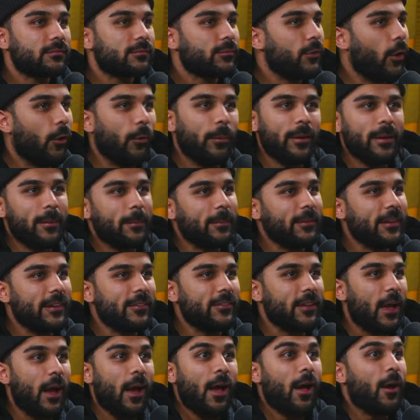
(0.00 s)
Nobody yeah.
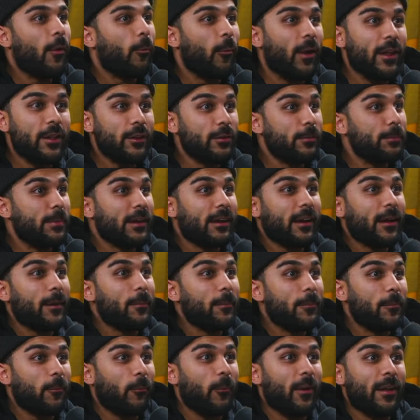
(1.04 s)
believes that. When you
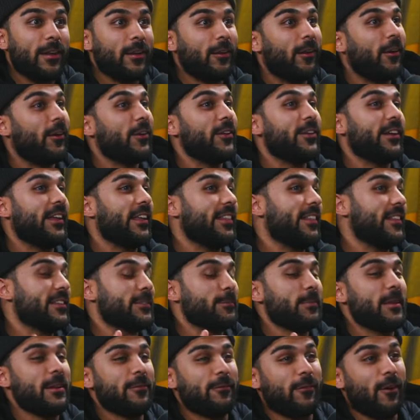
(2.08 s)
become, when, oh, you get this
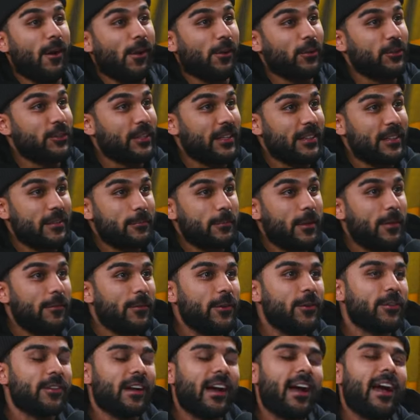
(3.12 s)
many followers, you get this many
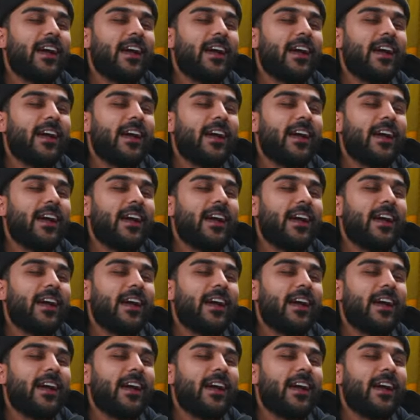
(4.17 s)
views,